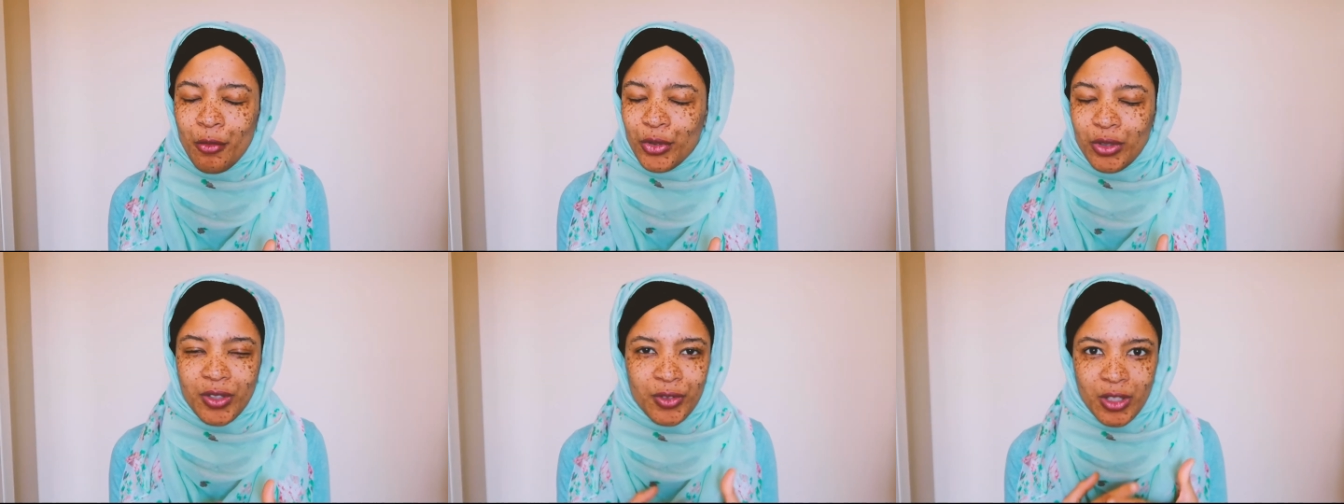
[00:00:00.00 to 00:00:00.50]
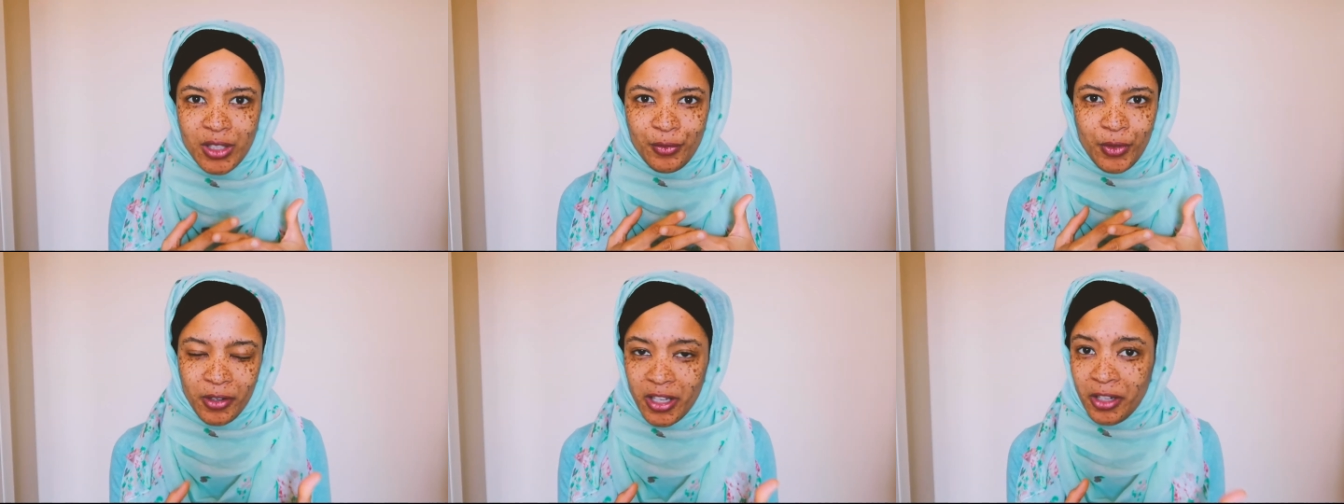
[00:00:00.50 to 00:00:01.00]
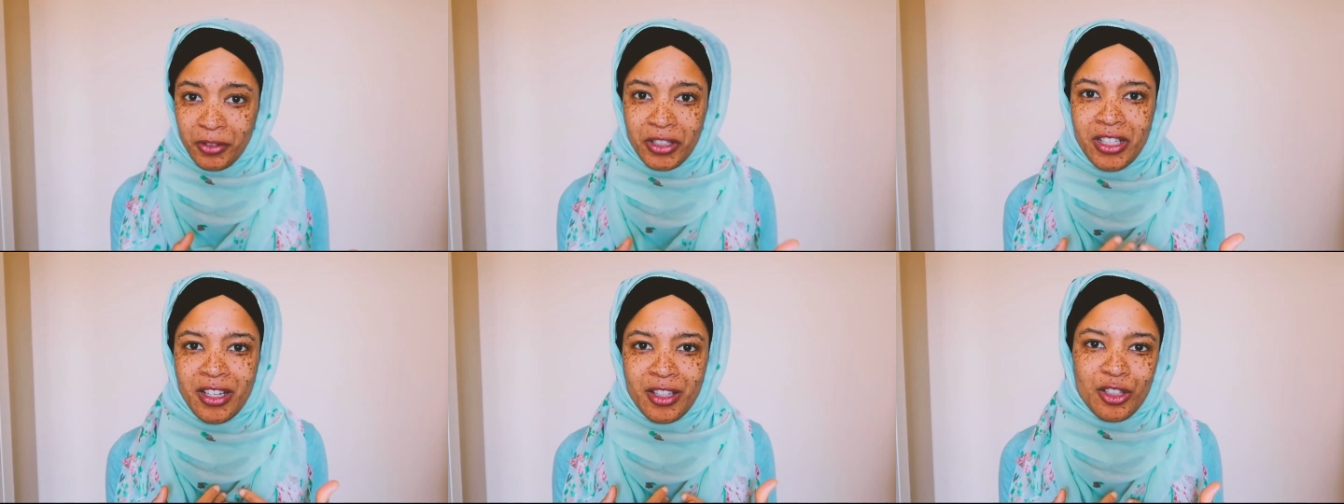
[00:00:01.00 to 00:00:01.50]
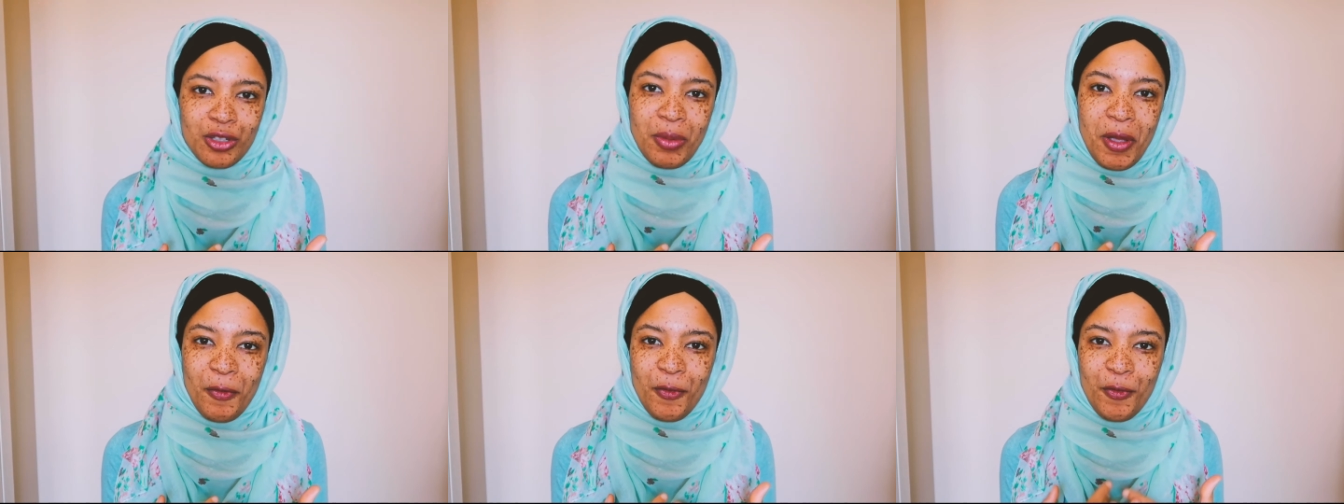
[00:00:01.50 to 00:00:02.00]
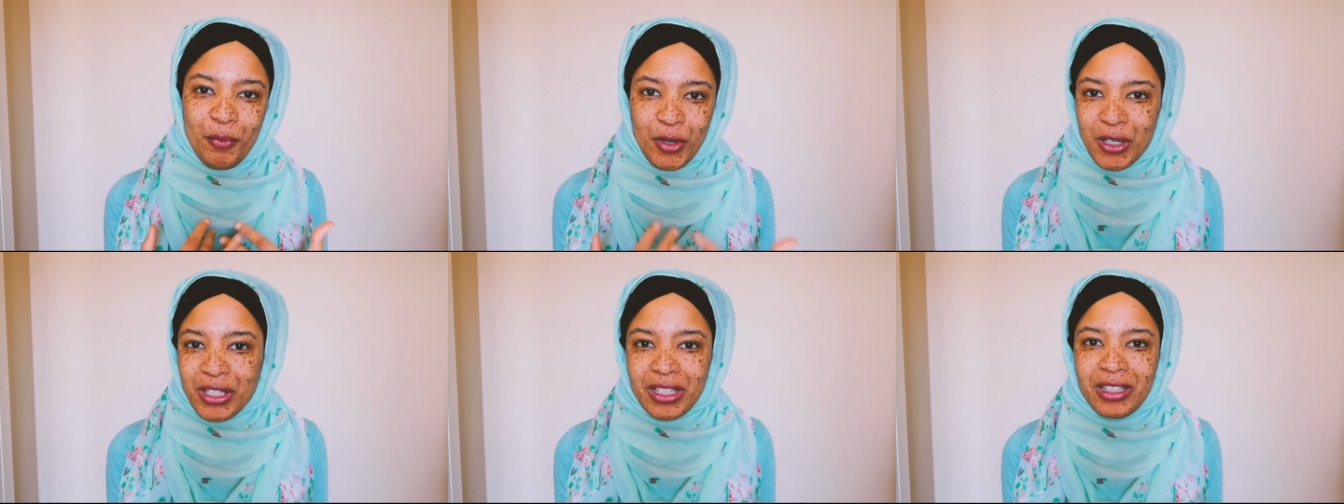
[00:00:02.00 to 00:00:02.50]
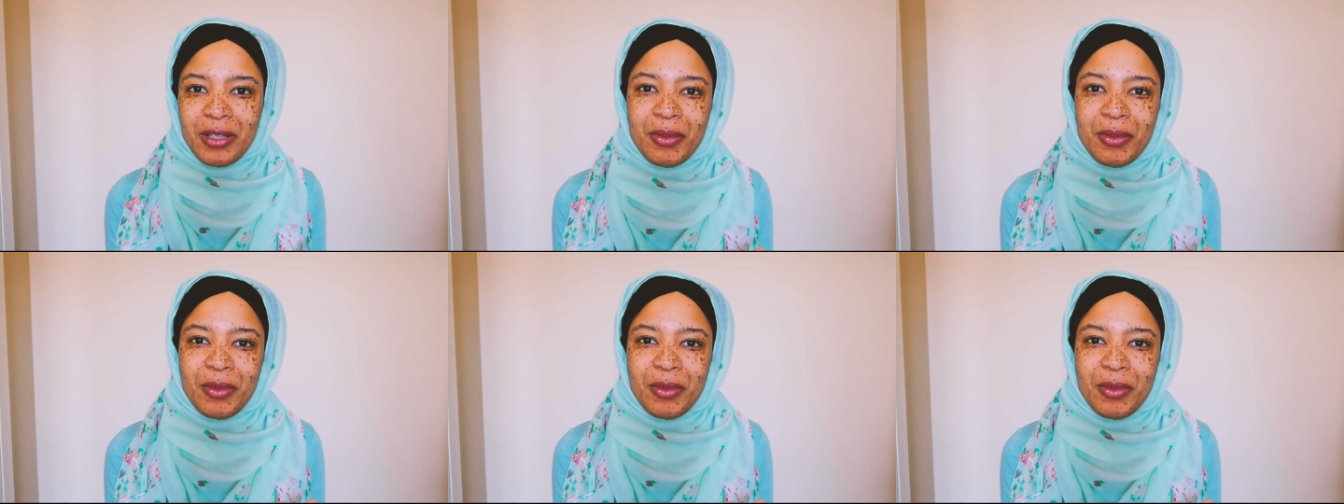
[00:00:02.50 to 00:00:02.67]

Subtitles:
which was just very irritating to me personally,